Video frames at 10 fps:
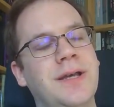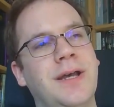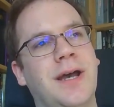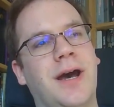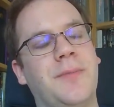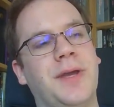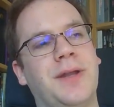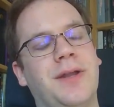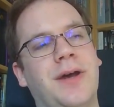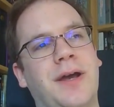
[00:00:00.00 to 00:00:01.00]
I
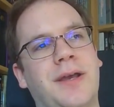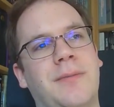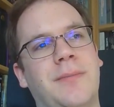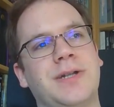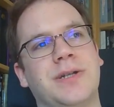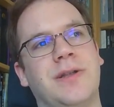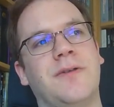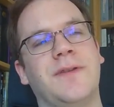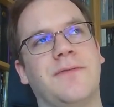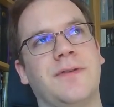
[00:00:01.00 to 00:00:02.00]
mean, I can imagine a
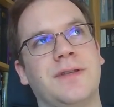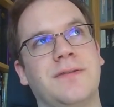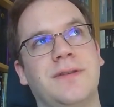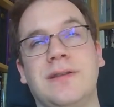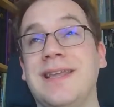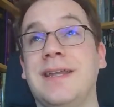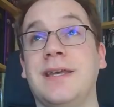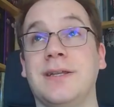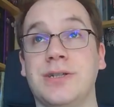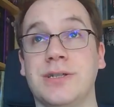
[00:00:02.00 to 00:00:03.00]
lot of different
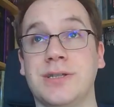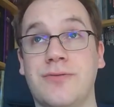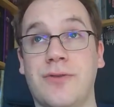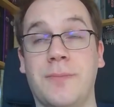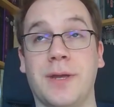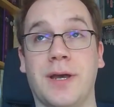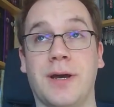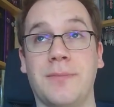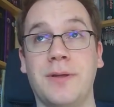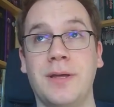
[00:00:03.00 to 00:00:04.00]
lineages cropping
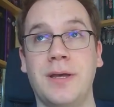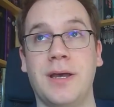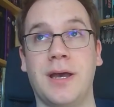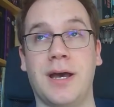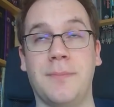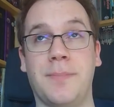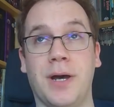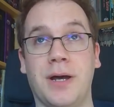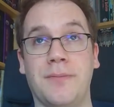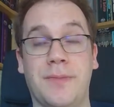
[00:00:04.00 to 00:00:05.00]
up, uh,
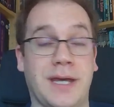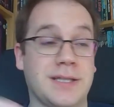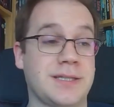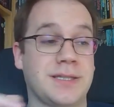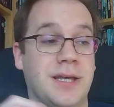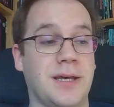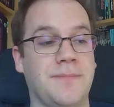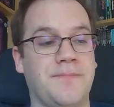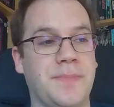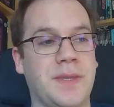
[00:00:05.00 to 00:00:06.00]
but that's
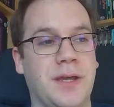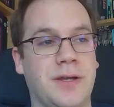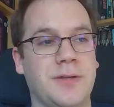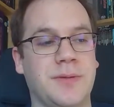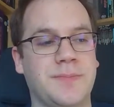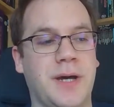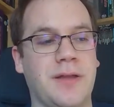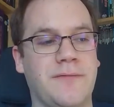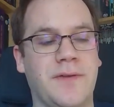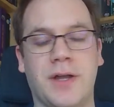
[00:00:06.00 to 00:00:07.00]
um, going to be part
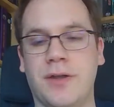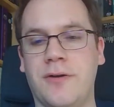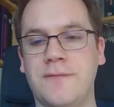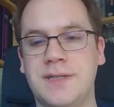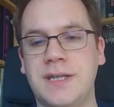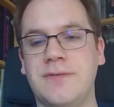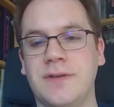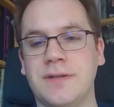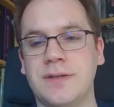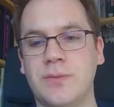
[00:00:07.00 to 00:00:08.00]
of the fun of
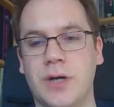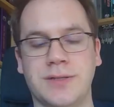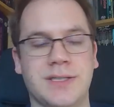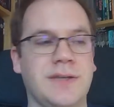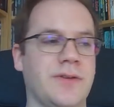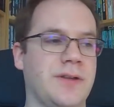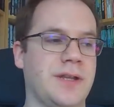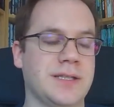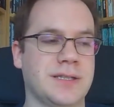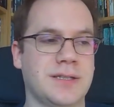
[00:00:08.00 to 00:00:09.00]
Deviant. While
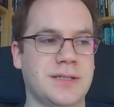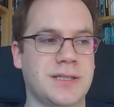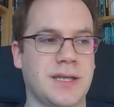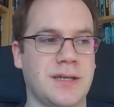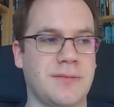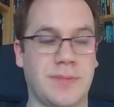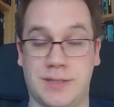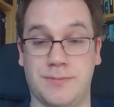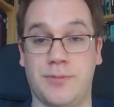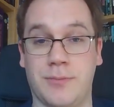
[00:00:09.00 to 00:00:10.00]
Deviant isn't uh,
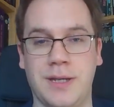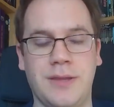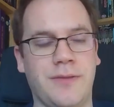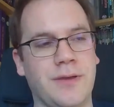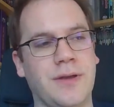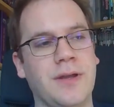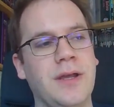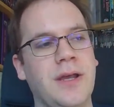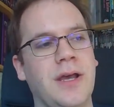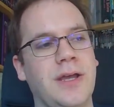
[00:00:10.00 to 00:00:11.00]
isn't Promethean,
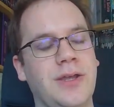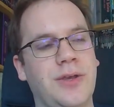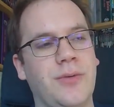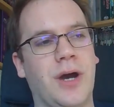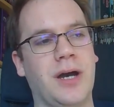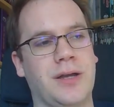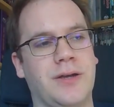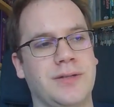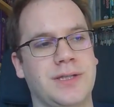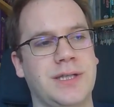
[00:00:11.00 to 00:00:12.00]
you are
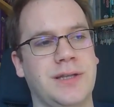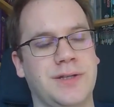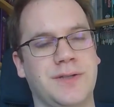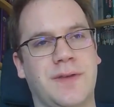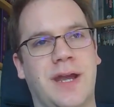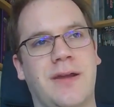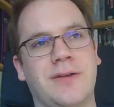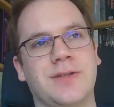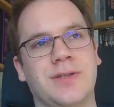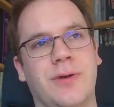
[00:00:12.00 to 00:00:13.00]
going to see lots of
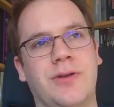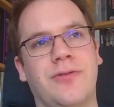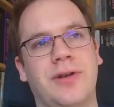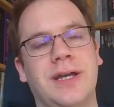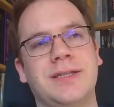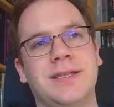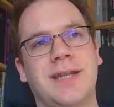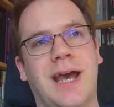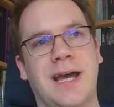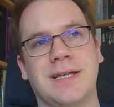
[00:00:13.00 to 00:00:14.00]
characters who are
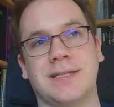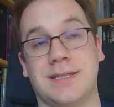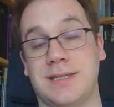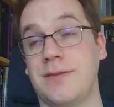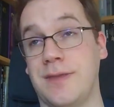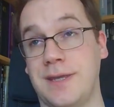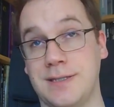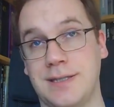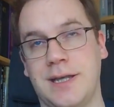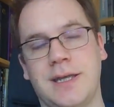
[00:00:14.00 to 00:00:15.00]
created as
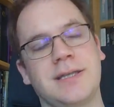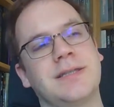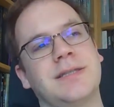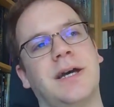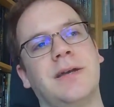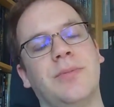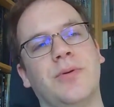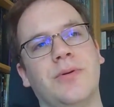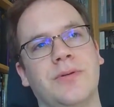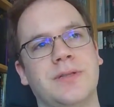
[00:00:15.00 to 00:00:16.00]
things like
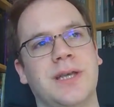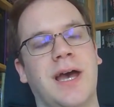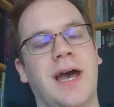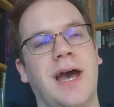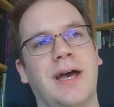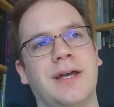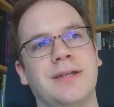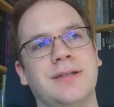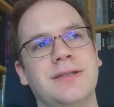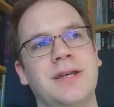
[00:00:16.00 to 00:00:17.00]
cyborgs
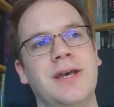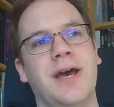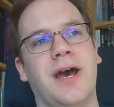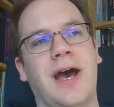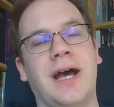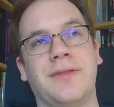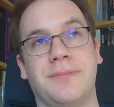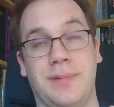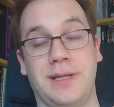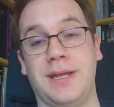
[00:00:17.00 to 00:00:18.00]
and uh, at the
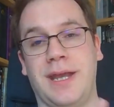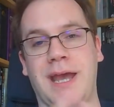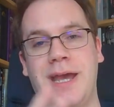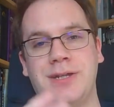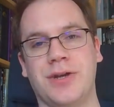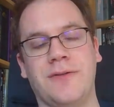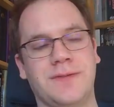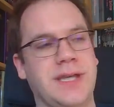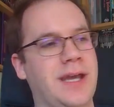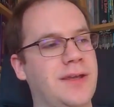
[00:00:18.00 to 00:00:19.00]
bleeding edge
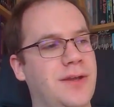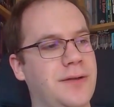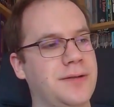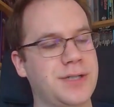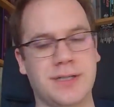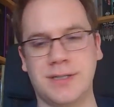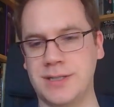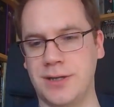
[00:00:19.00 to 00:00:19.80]
of technology. So